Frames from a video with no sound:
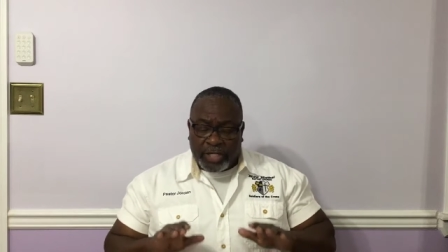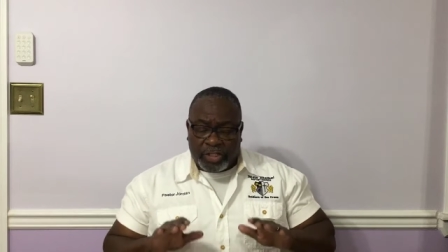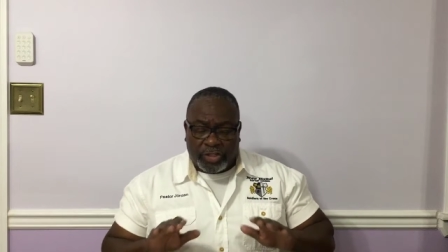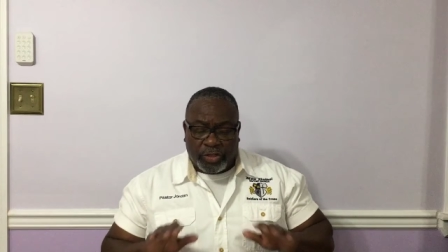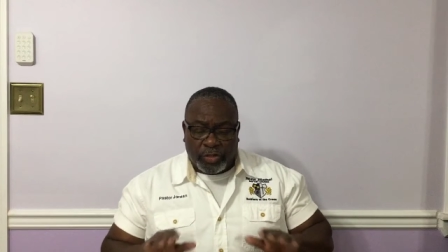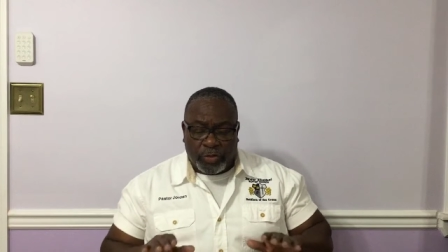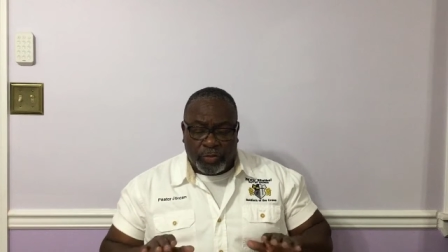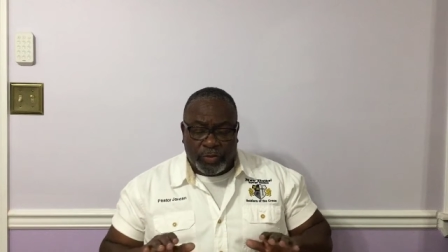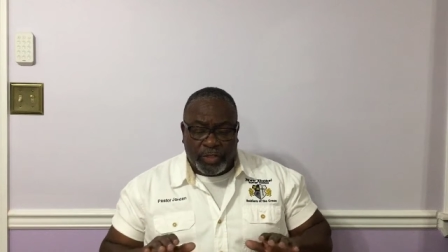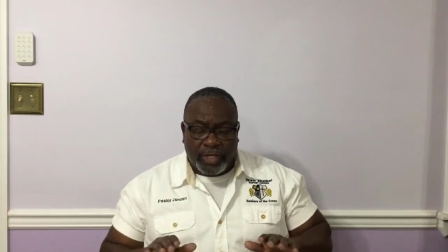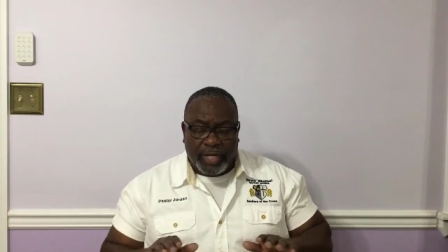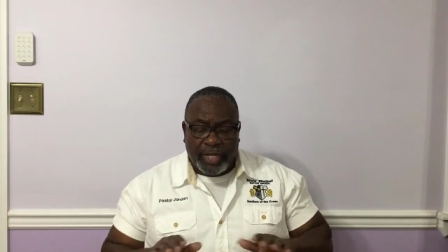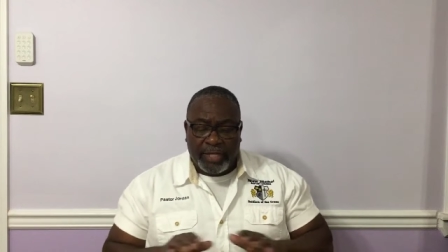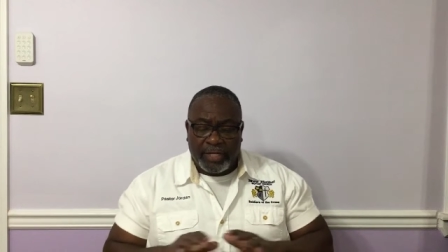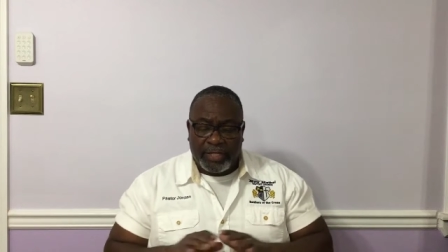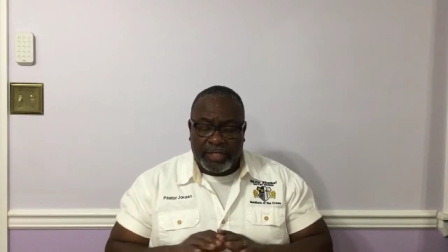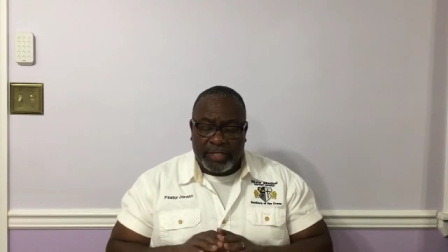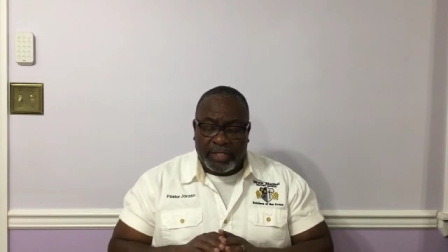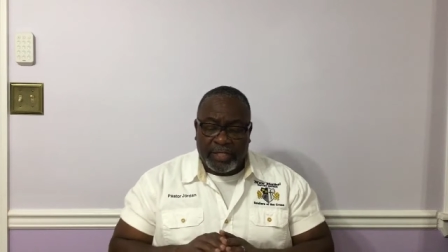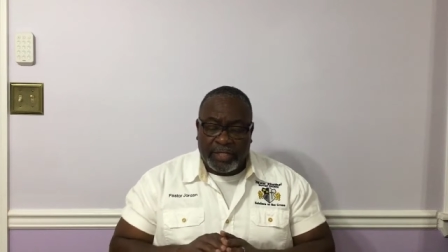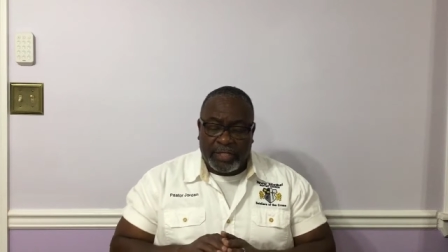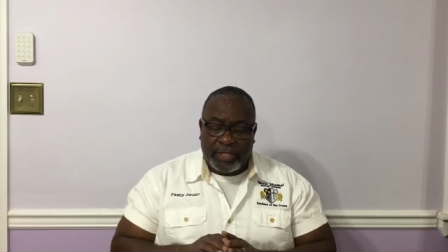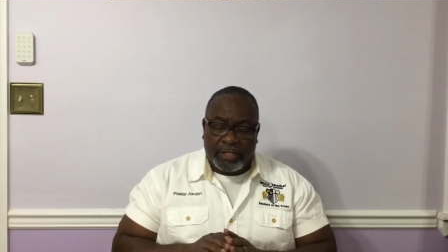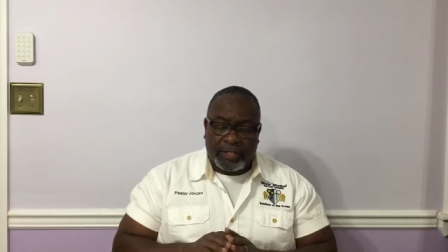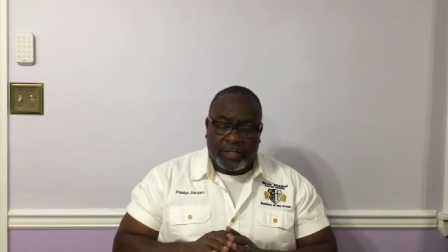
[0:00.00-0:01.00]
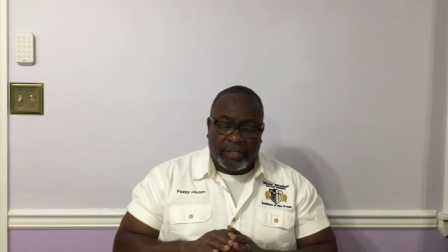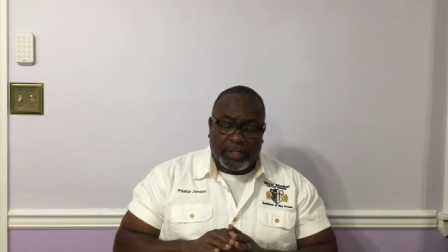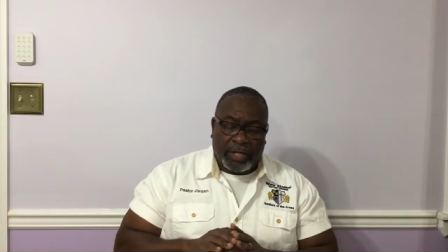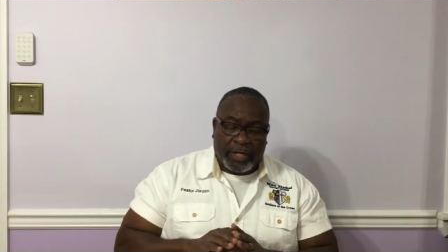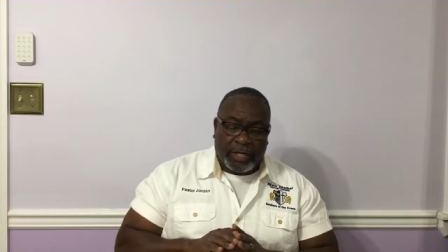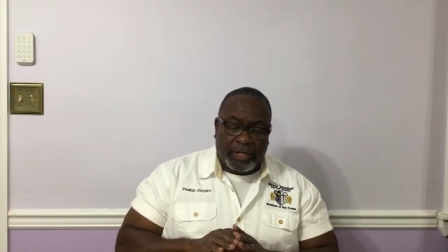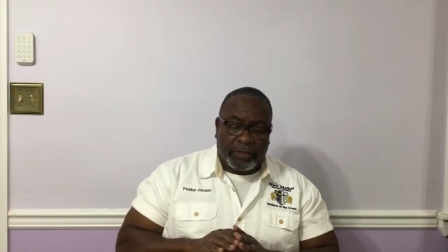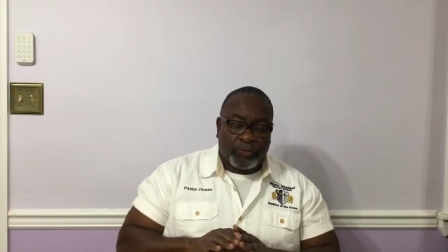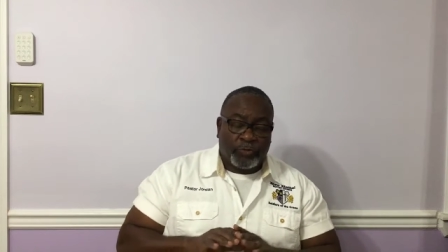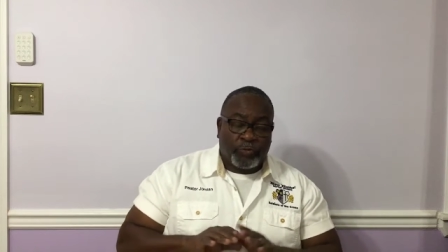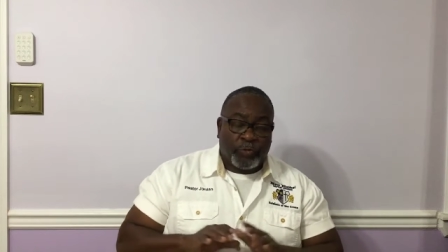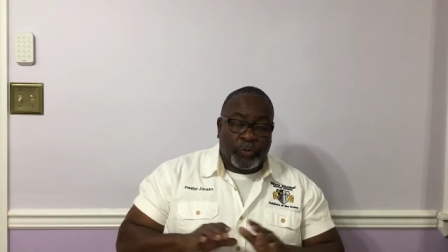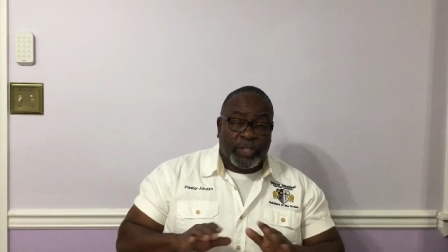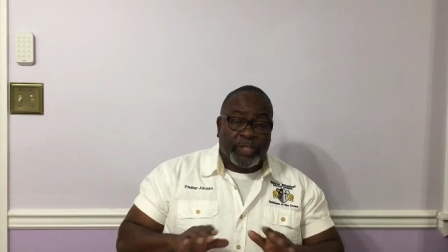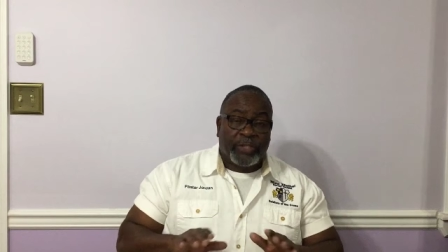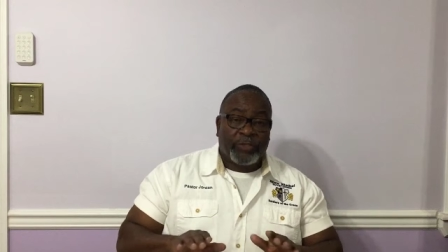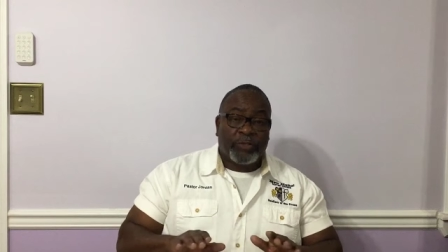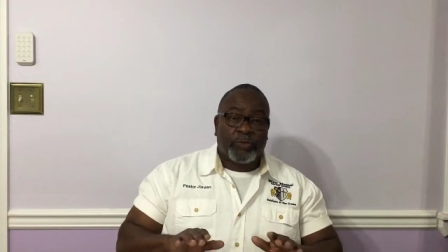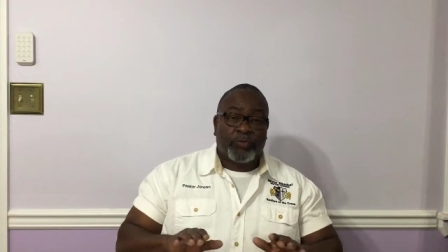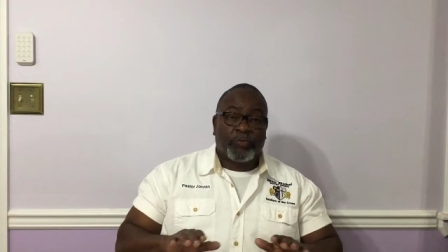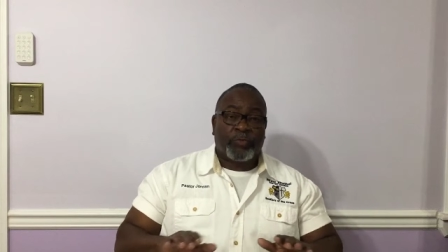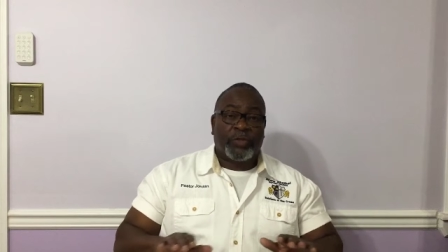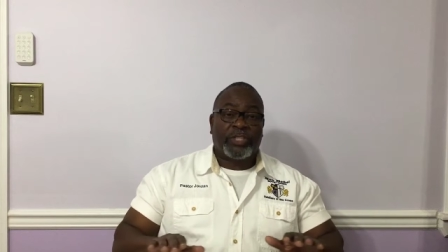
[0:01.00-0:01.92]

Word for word: and so they, they uh, when,